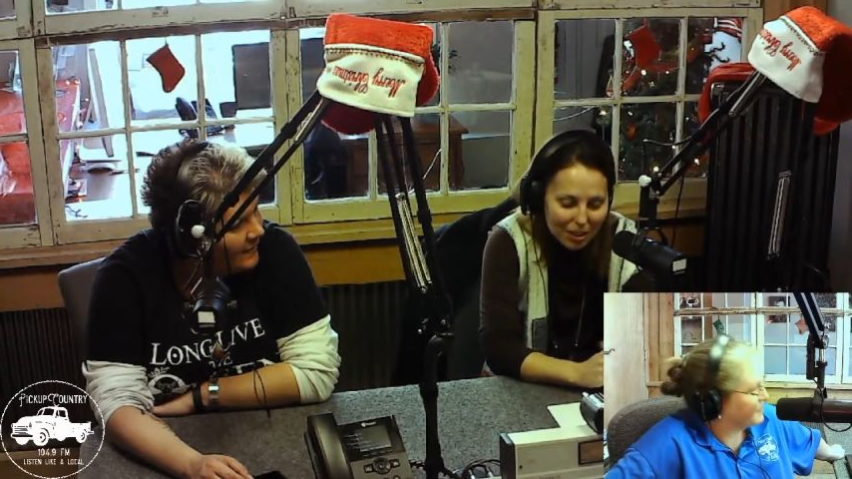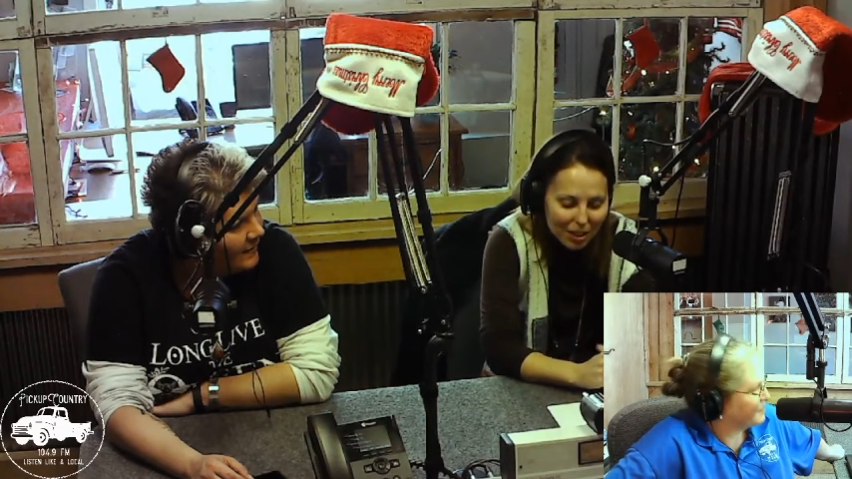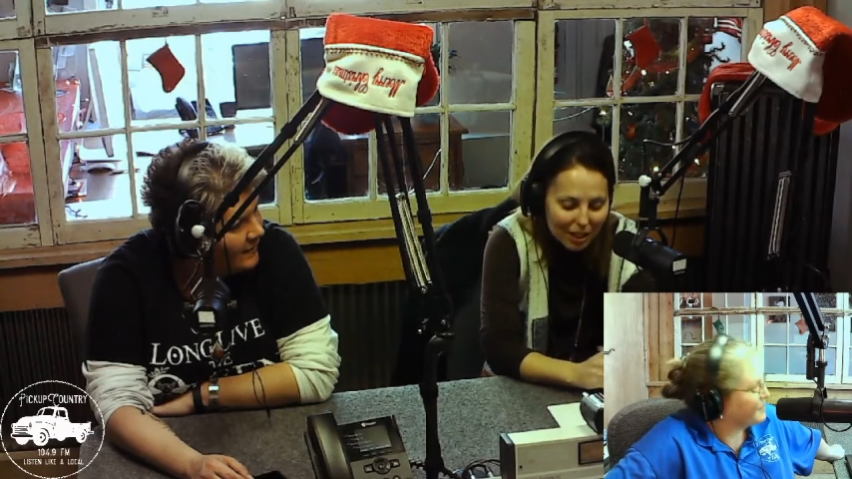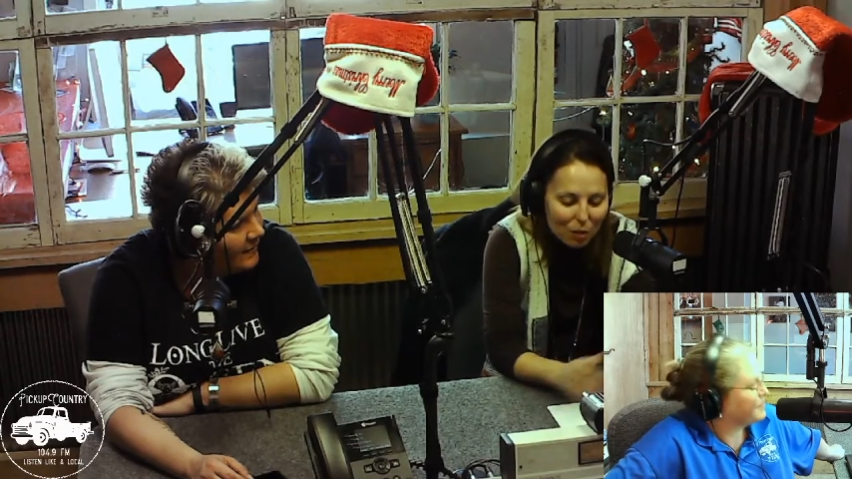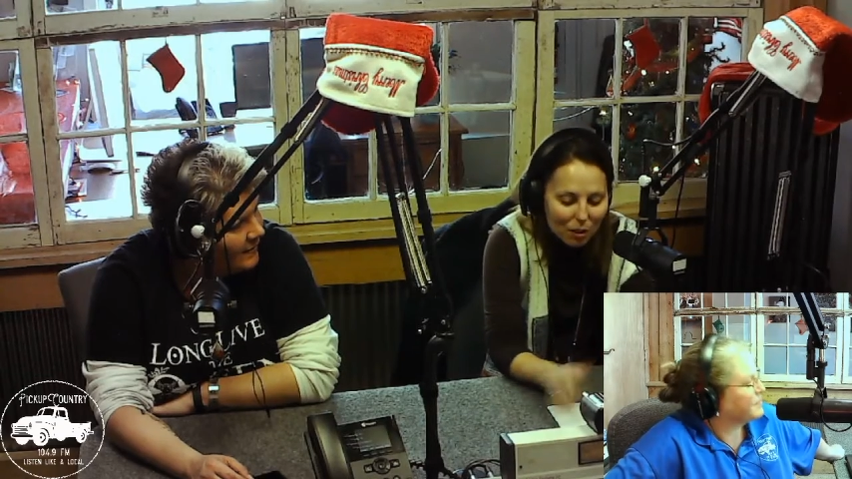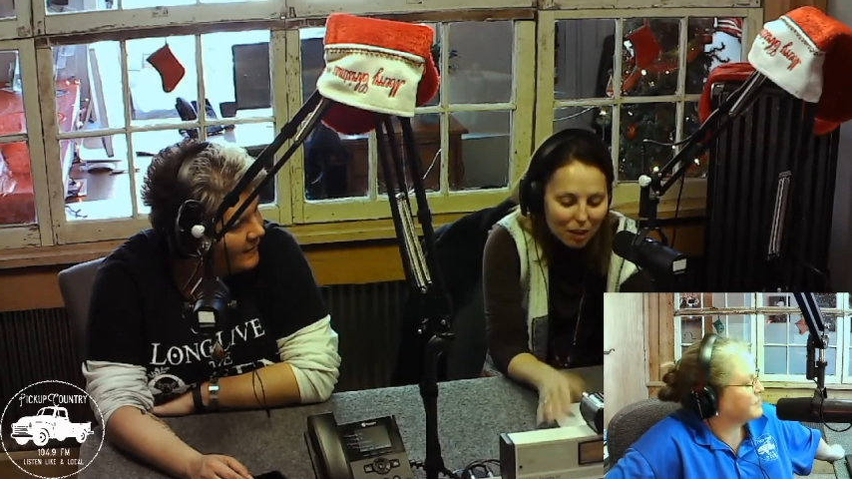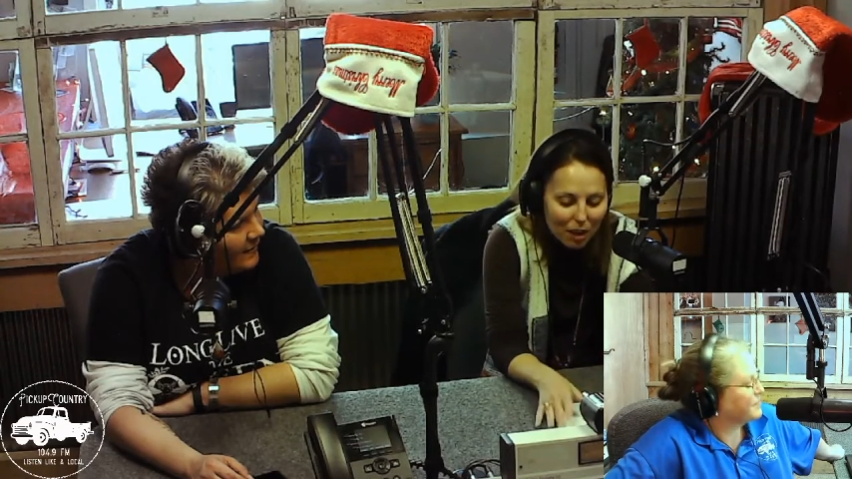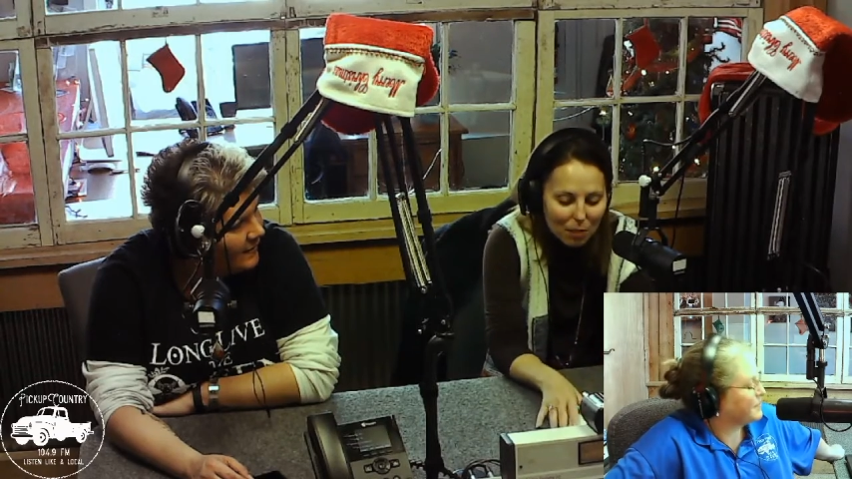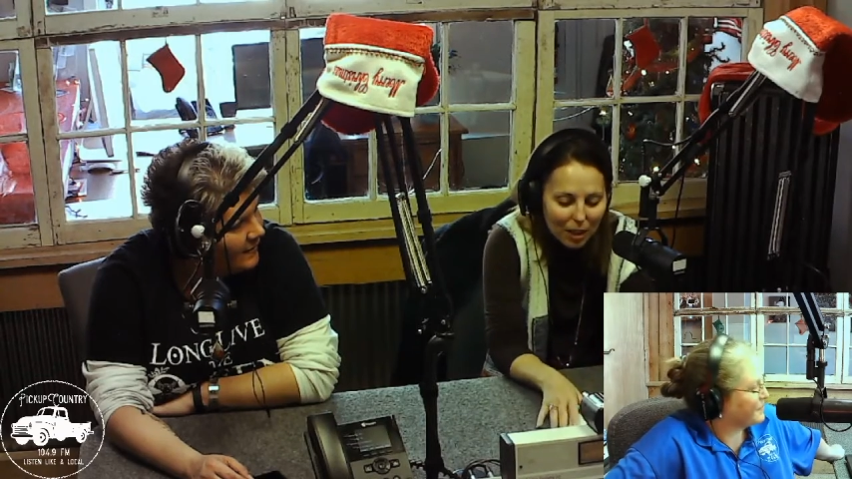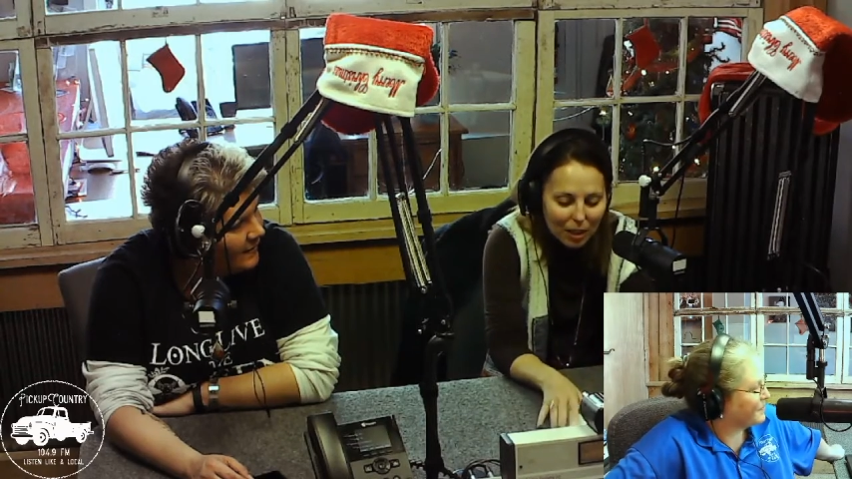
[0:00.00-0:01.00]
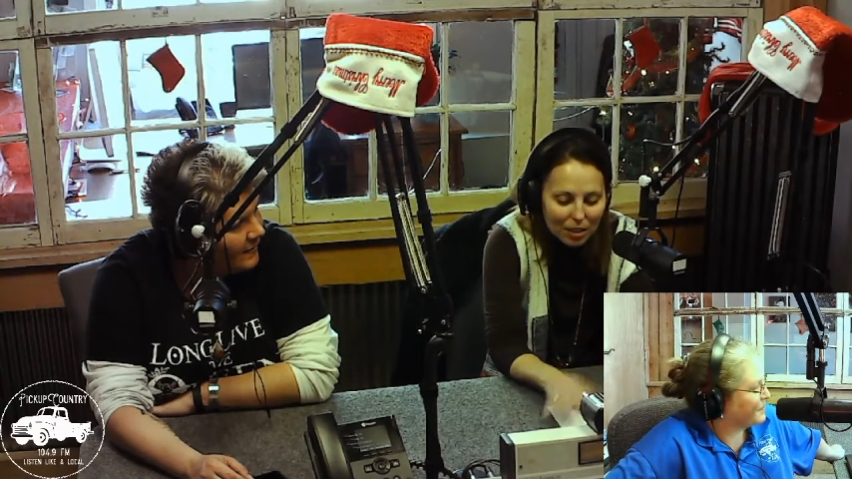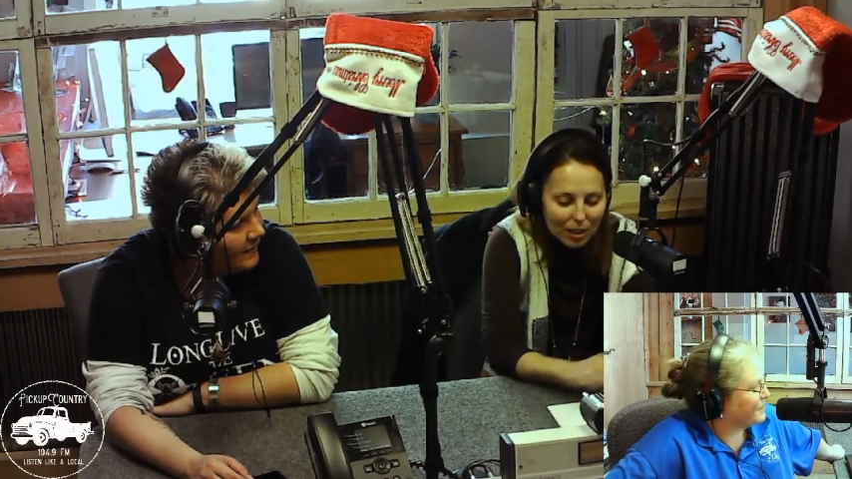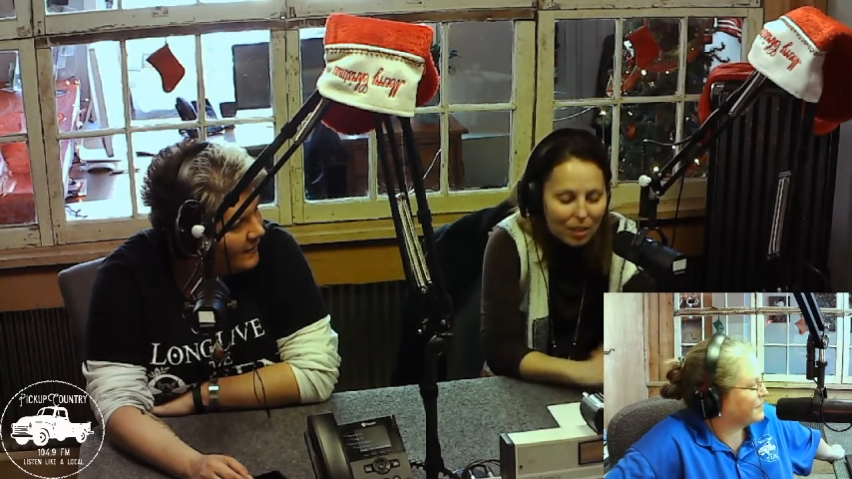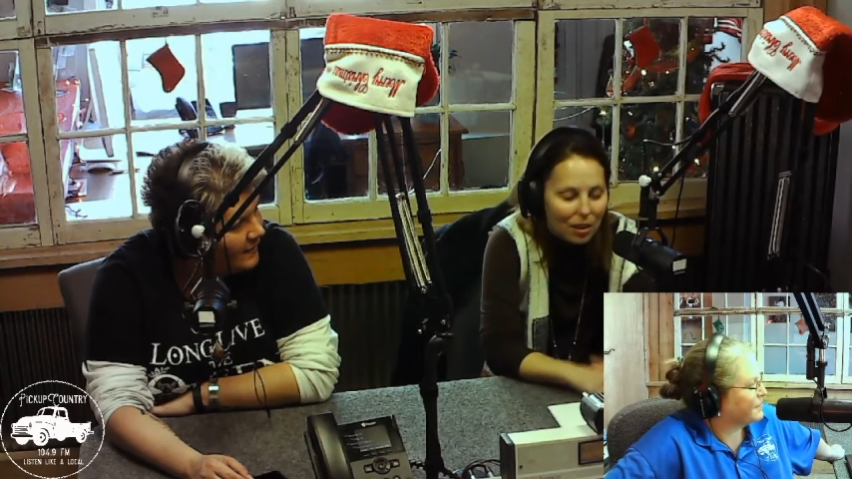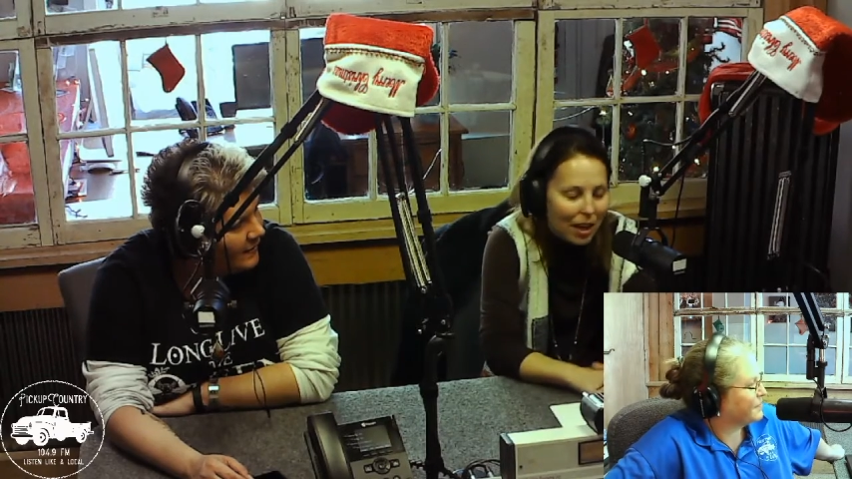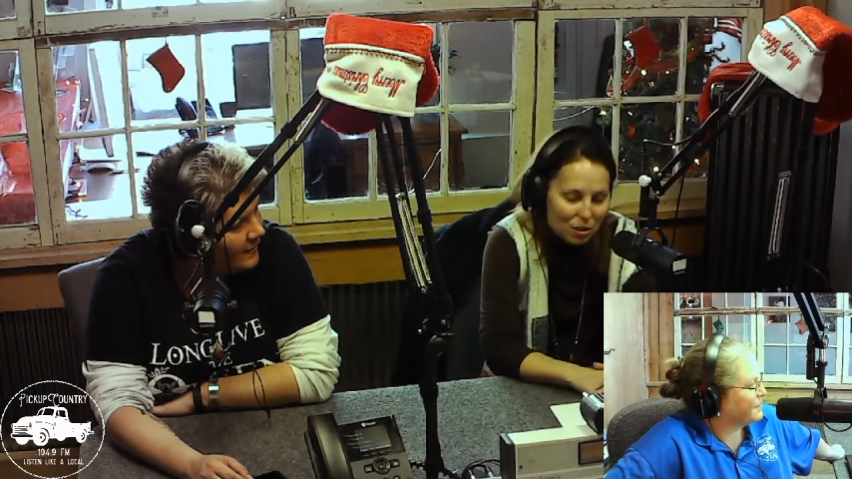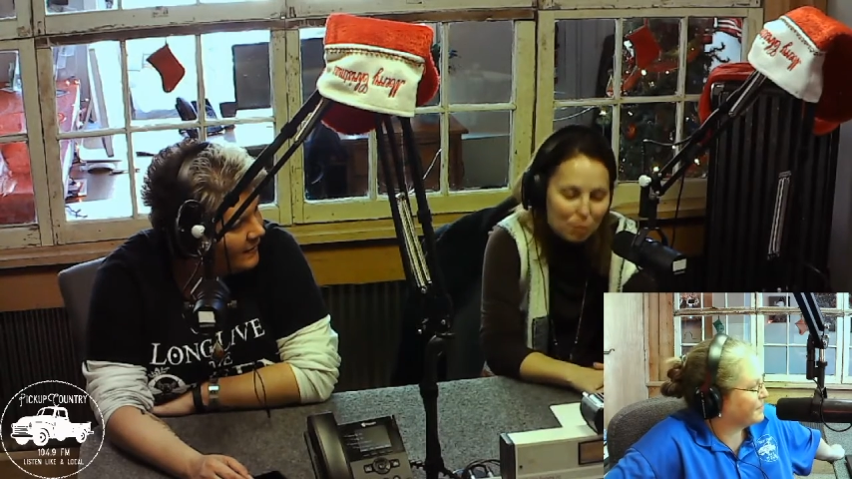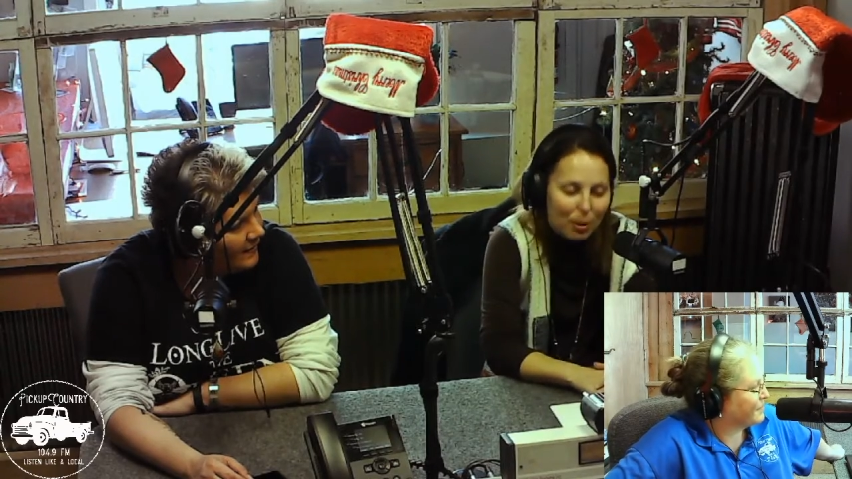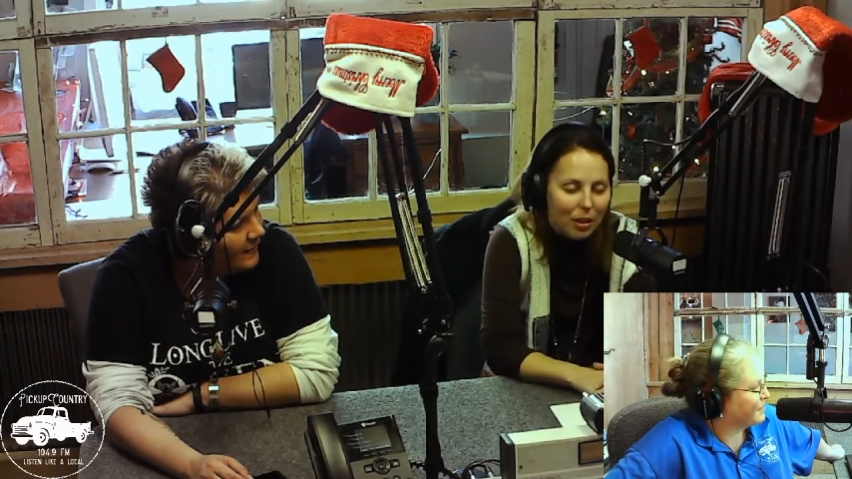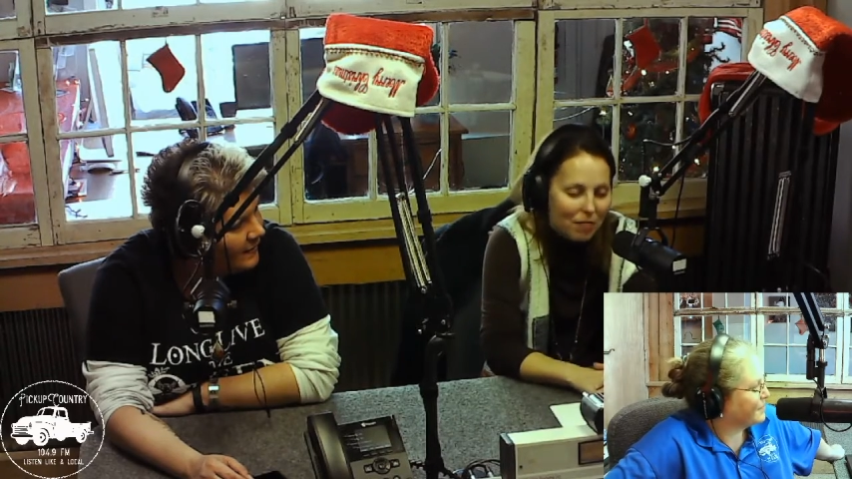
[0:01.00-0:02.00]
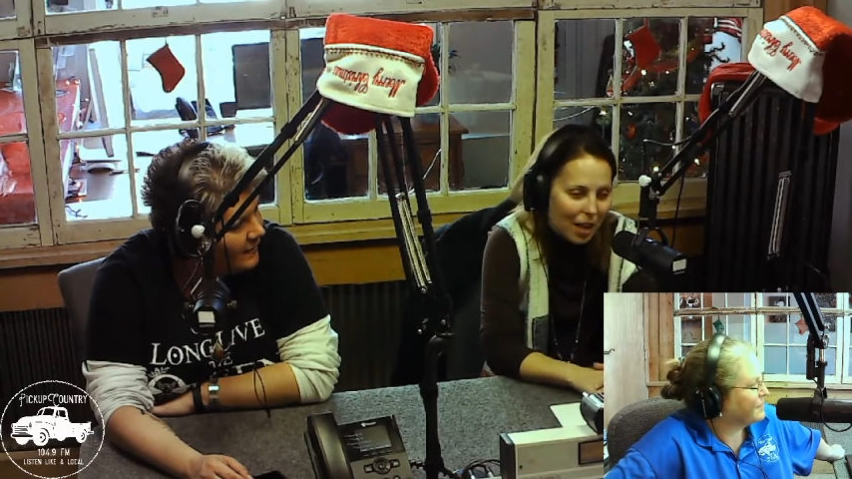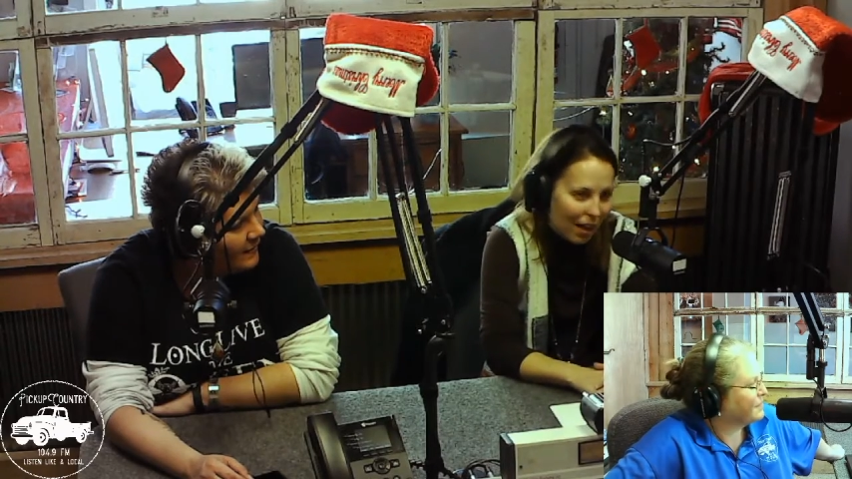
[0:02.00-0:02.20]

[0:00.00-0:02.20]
I owe a lot of money to the International Bank of Dad.